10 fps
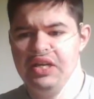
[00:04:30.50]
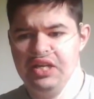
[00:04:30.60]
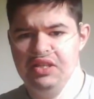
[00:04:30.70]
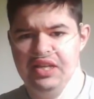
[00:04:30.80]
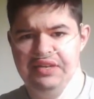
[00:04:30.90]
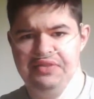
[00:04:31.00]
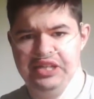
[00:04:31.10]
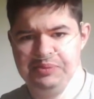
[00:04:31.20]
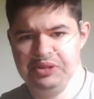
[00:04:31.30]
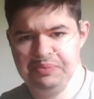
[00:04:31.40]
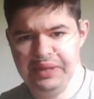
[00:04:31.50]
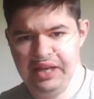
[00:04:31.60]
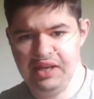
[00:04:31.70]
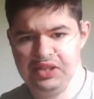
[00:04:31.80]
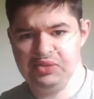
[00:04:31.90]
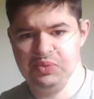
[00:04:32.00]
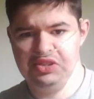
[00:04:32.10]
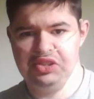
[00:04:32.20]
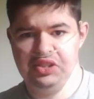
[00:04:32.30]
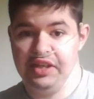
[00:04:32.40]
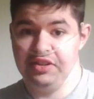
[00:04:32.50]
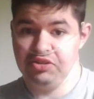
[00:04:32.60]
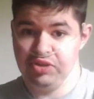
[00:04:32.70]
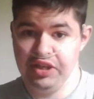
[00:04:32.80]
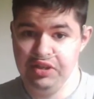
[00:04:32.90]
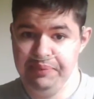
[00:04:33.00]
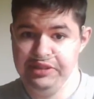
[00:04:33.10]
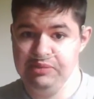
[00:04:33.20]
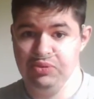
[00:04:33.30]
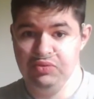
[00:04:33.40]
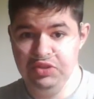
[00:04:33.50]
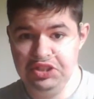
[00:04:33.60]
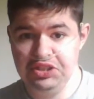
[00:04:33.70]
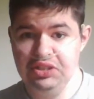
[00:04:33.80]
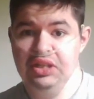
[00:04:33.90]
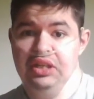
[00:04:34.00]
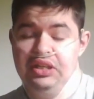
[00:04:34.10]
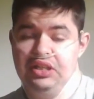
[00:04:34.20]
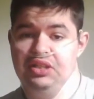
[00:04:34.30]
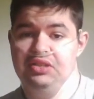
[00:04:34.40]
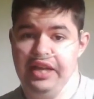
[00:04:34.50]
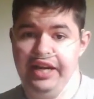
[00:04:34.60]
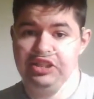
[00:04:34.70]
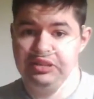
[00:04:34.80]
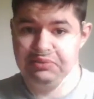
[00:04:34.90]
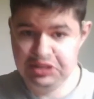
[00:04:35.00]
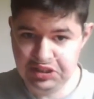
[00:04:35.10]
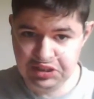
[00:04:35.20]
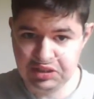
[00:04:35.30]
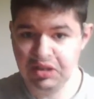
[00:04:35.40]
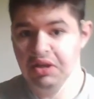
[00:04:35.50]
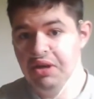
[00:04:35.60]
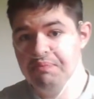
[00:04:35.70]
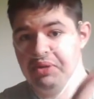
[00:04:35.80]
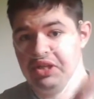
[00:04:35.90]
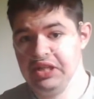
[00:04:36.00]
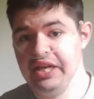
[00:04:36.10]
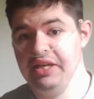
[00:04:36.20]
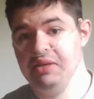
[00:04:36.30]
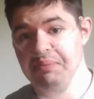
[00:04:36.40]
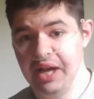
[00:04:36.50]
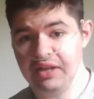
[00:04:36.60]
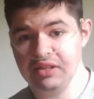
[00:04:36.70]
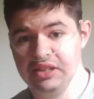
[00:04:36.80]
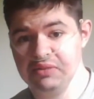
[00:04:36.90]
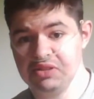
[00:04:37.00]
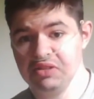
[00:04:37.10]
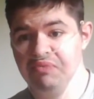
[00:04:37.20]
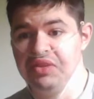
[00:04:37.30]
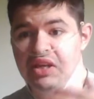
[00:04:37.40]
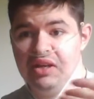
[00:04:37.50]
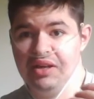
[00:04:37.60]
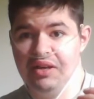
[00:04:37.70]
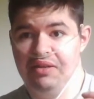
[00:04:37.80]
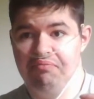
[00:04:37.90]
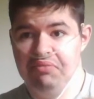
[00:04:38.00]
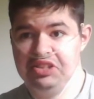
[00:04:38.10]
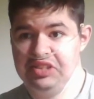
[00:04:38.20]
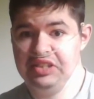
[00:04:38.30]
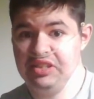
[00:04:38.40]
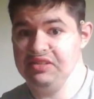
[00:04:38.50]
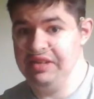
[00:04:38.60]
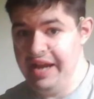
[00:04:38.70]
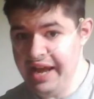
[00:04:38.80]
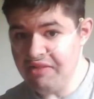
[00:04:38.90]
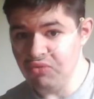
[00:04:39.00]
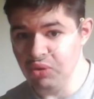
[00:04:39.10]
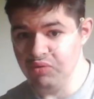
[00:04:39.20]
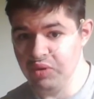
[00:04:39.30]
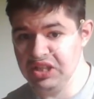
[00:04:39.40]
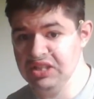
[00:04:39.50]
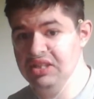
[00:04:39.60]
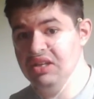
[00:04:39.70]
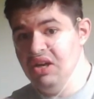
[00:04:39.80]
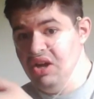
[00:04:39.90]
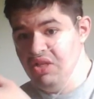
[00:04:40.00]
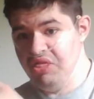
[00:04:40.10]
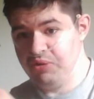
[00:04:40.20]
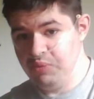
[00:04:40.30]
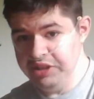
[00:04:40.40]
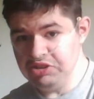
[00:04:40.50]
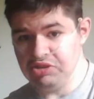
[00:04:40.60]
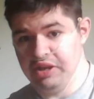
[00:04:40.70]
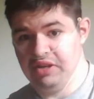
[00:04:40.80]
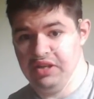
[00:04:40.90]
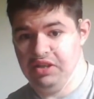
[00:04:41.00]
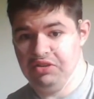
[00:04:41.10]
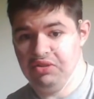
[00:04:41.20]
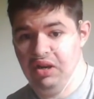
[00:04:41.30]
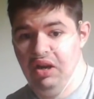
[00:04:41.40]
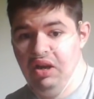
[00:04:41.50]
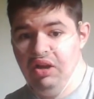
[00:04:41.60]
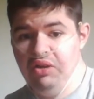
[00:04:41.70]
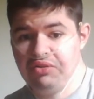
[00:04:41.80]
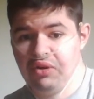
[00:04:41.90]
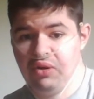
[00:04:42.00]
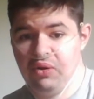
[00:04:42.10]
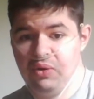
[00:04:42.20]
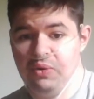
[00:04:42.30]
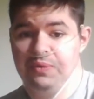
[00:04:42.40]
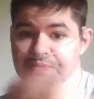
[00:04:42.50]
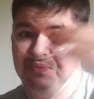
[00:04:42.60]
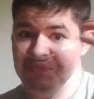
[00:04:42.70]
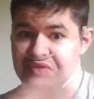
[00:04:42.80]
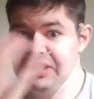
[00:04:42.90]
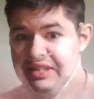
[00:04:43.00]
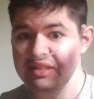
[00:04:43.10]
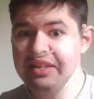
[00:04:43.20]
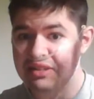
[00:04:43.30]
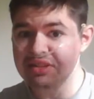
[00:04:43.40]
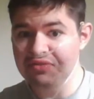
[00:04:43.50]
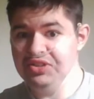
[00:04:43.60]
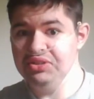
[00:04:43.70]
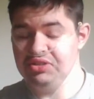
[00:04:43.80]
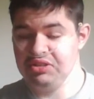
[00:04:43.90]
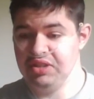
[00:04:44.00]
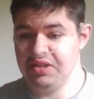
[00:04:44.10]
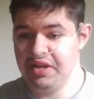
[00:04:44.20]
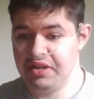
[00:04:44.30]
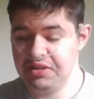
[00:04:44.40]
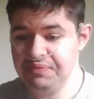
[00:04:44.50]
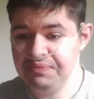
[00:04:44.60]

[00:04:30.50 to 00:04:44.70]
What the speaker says: In the end of Days of Future Past, we see that the Striker that picks up Wolverine is actually Mystique. But yet, in Apocalypse, Mystique doesn't have Wolverine, the real Striker does. So, a little confusing right there.